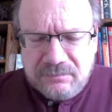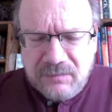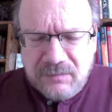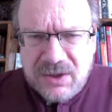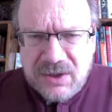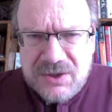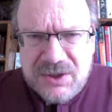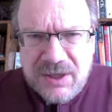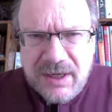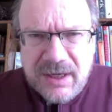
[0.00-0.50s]

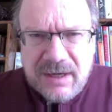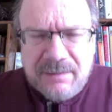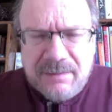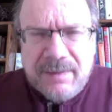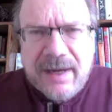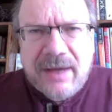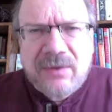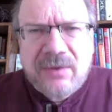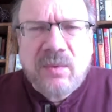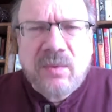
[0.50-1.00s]
She had a
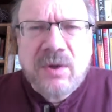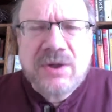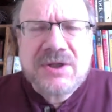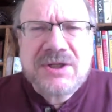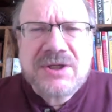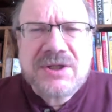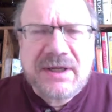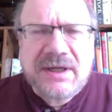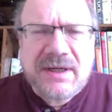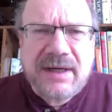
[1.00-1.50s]
math
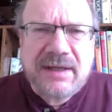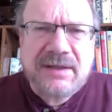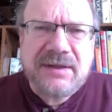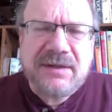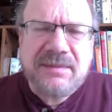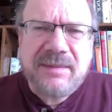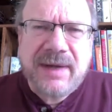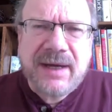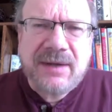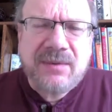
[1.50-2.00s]
worksheet, and on
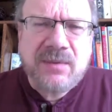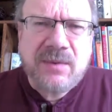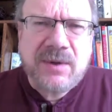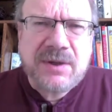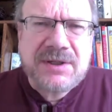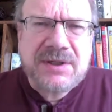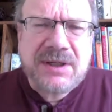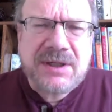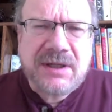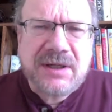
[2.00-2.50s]
this math
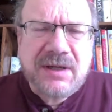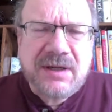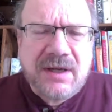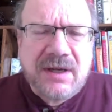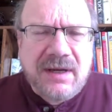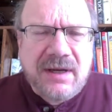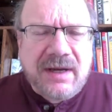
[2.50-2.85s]
worksheet,